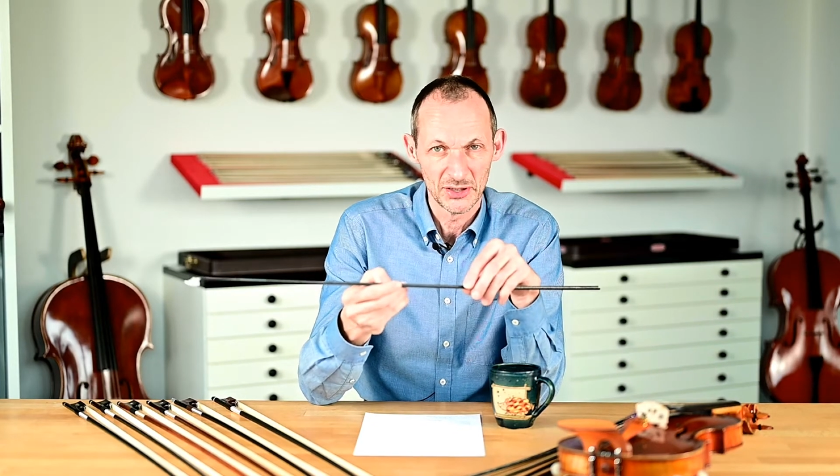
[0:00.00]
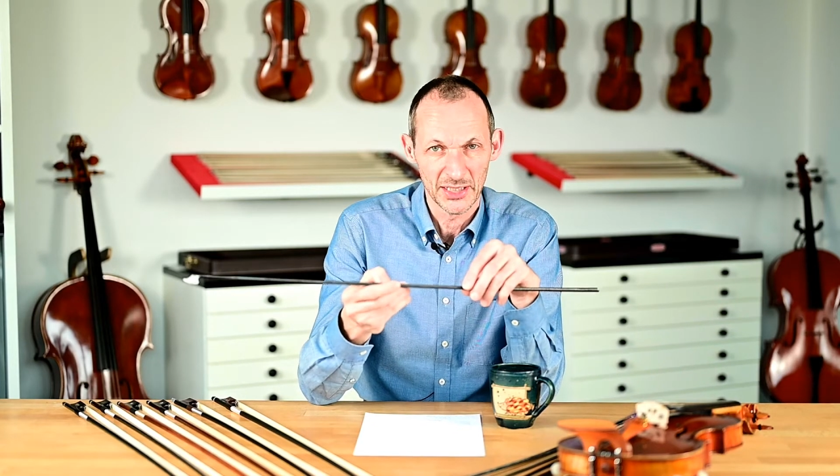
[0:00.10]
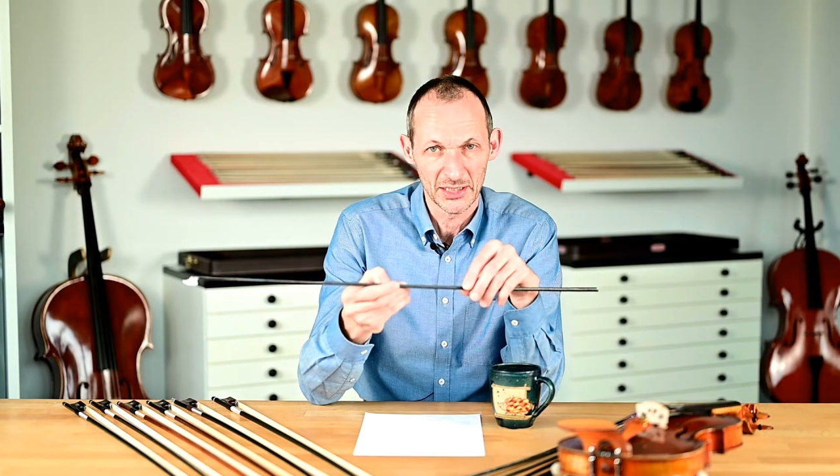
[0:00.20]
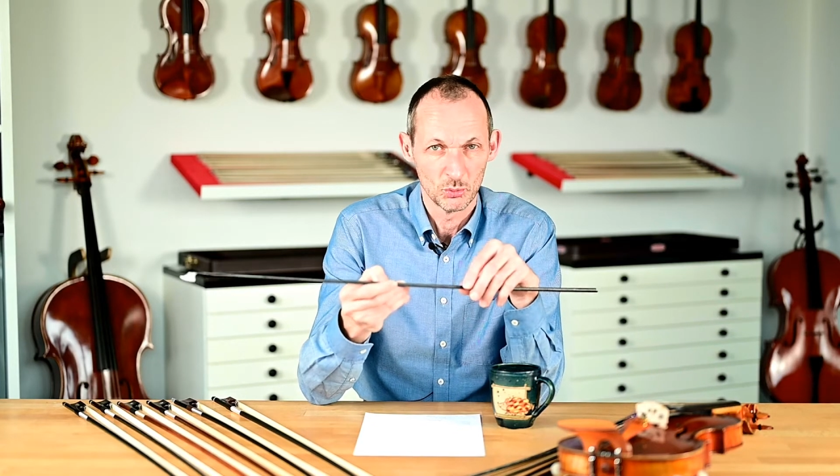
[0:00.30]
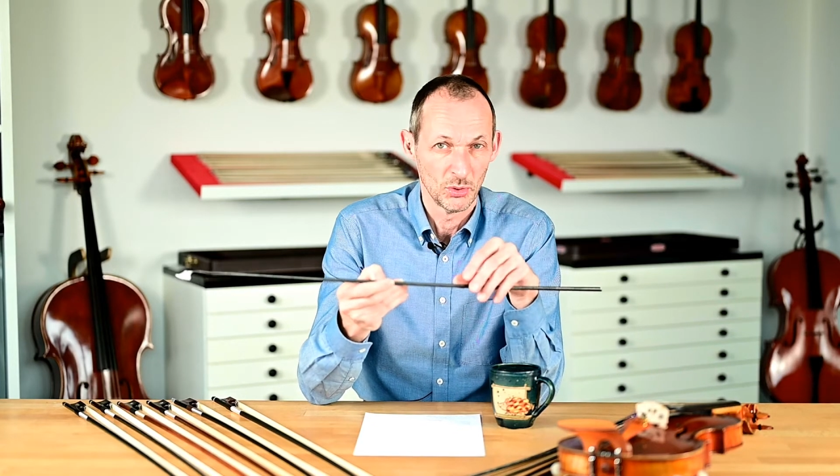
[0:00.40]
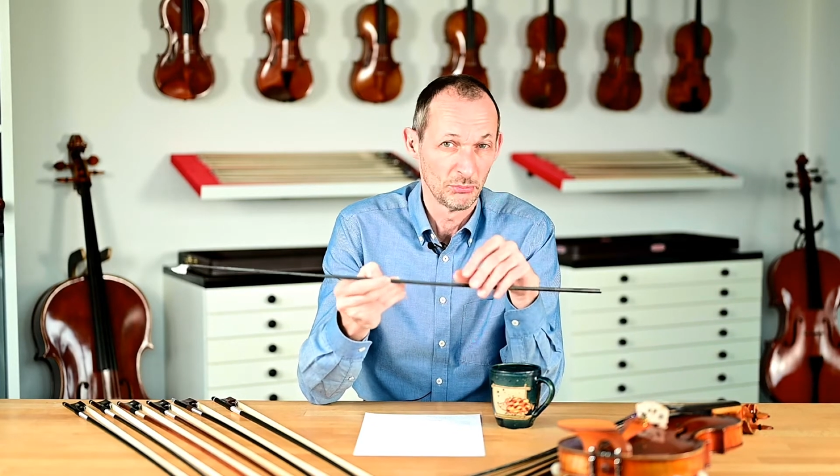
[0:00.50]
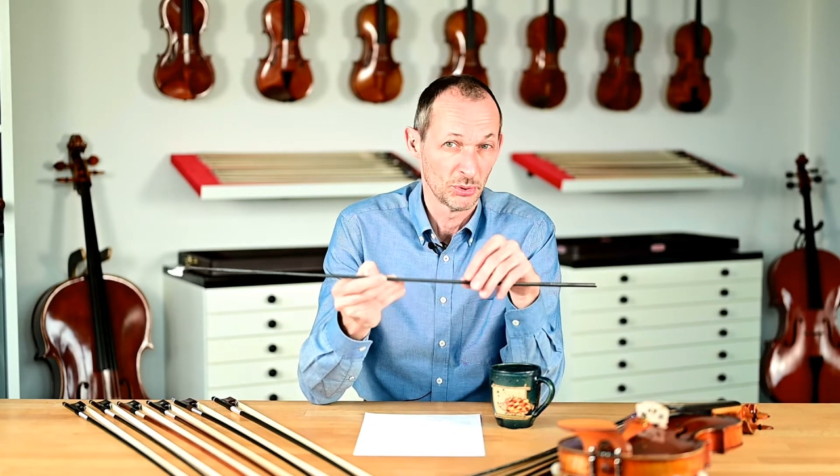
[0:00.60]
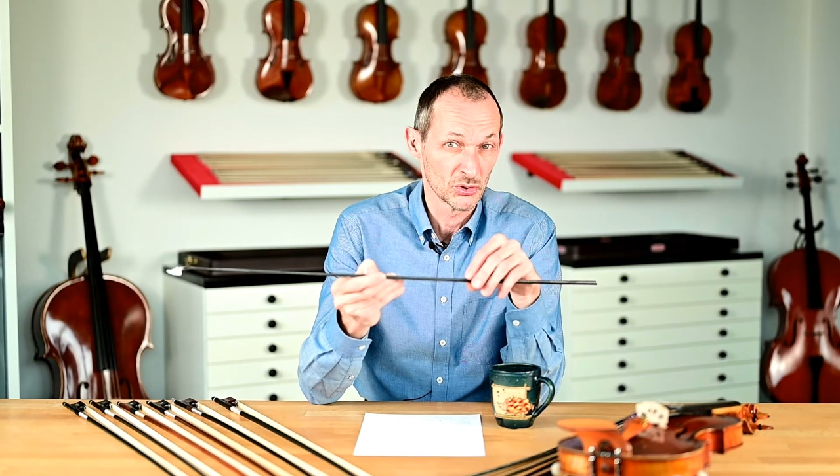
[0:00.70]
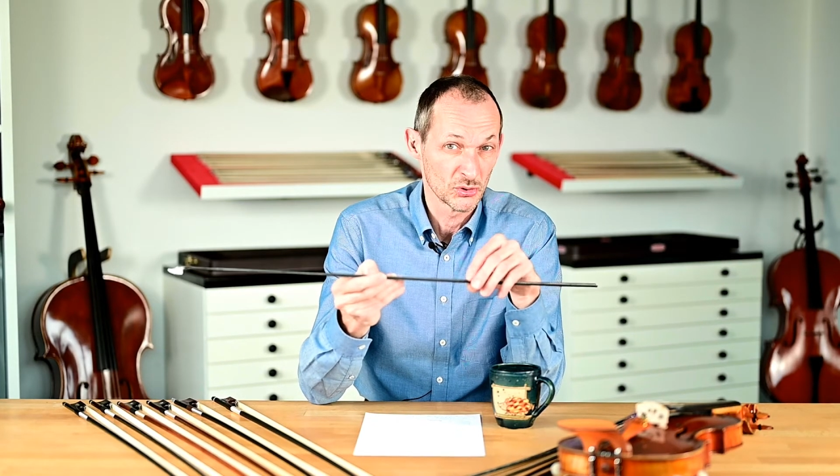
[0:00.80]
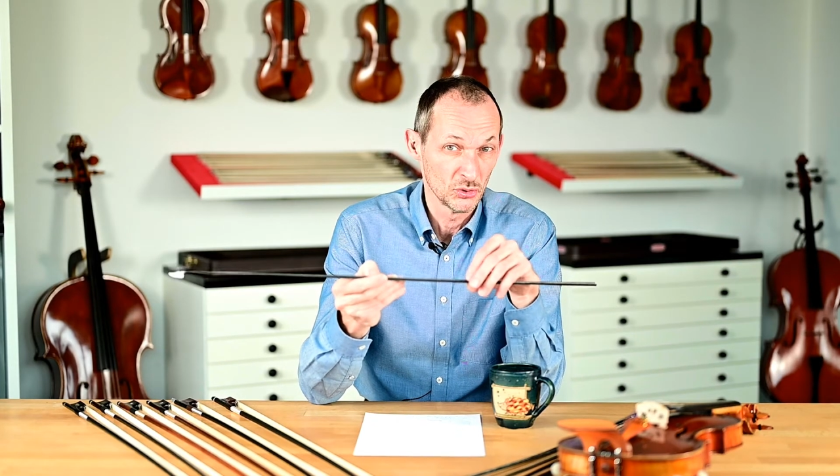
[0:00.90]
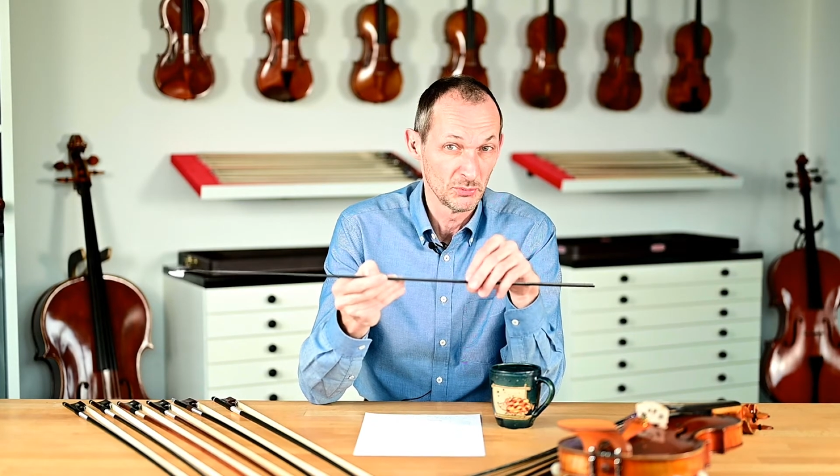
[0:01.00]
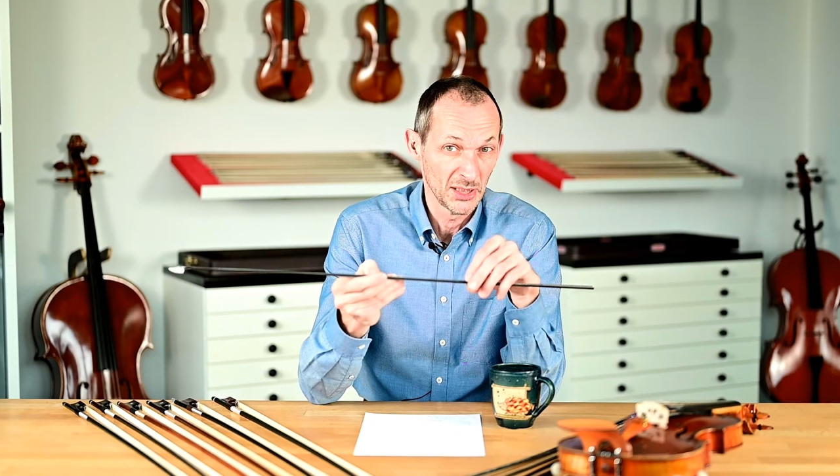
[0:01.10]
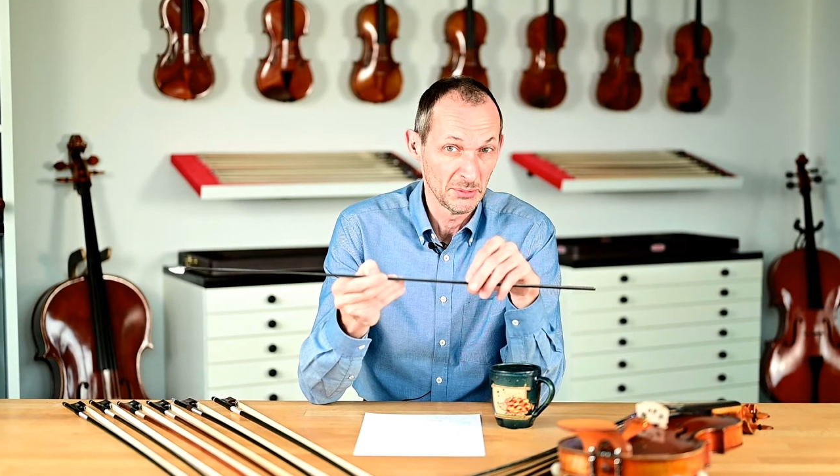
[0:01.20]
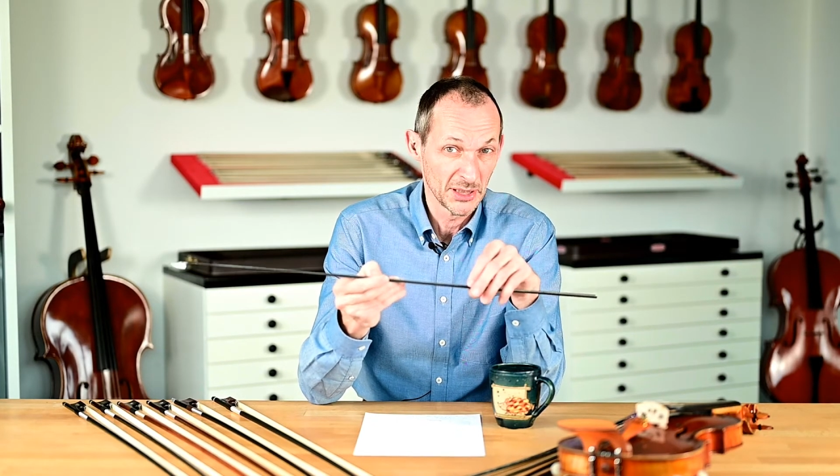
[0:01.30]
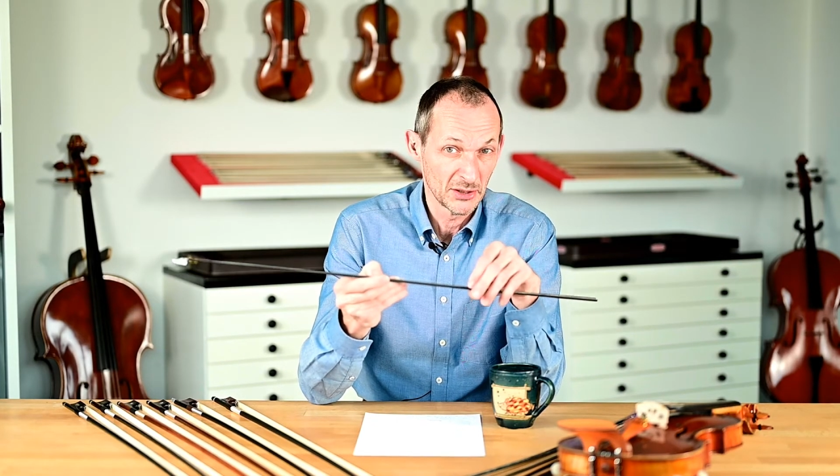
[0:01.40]
like 1.2
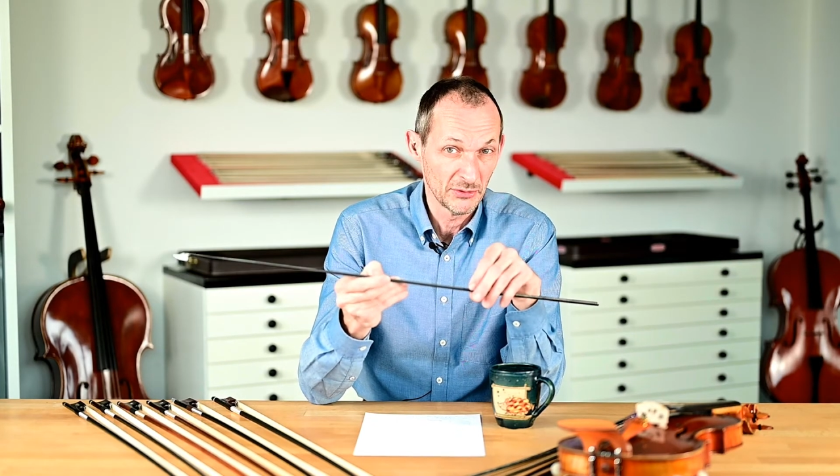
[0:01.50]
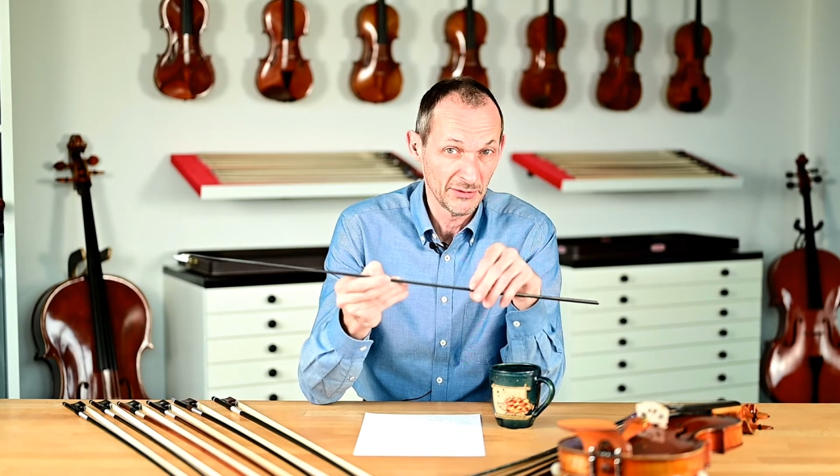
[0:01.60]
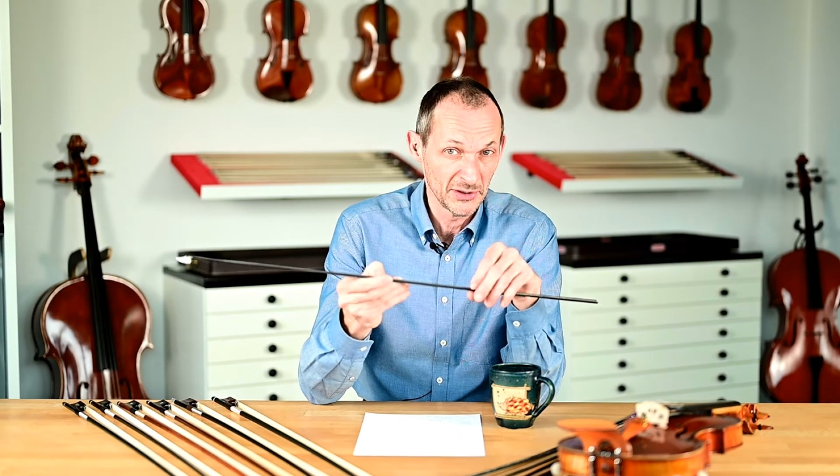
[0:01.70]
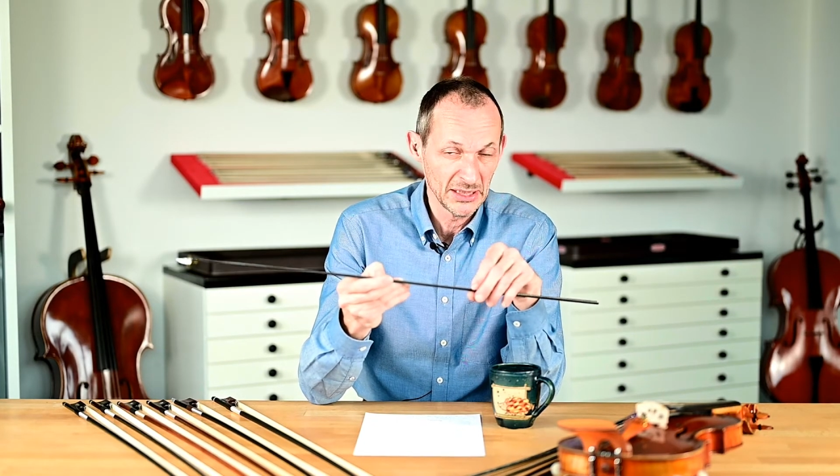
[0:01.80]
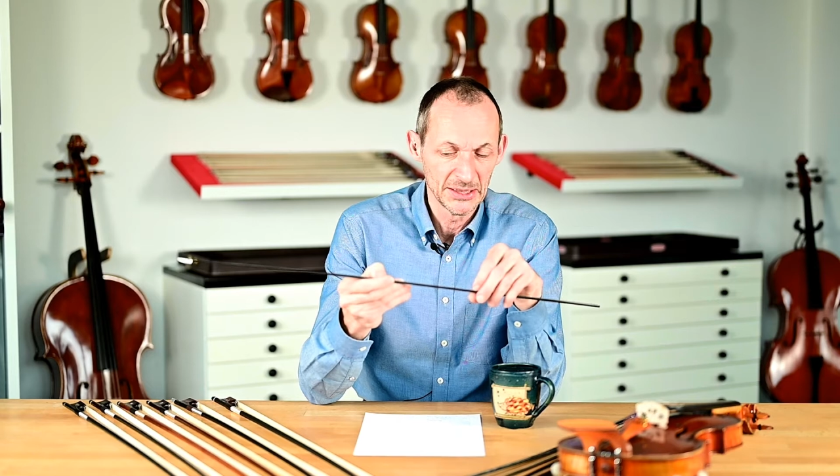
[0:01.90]
millimeter roughly.